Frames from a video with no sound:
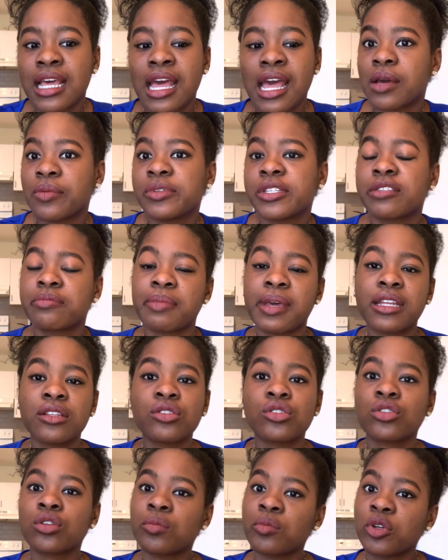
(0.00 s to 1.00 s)
and we
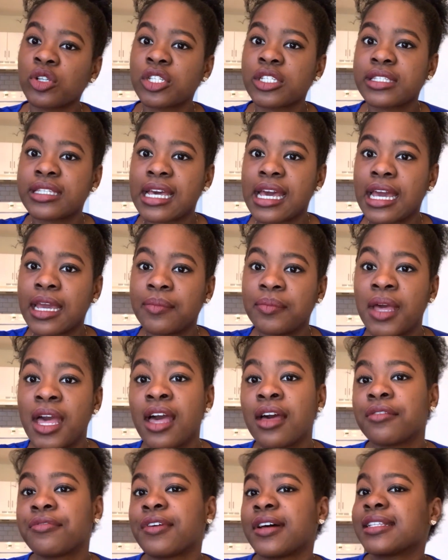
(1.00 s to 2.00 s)
spend so much time
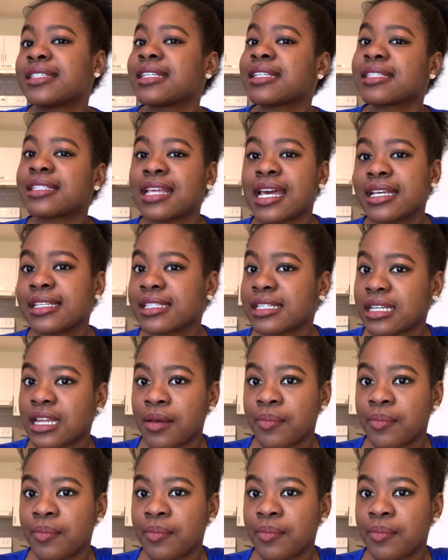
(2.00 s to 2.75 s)
fantasizing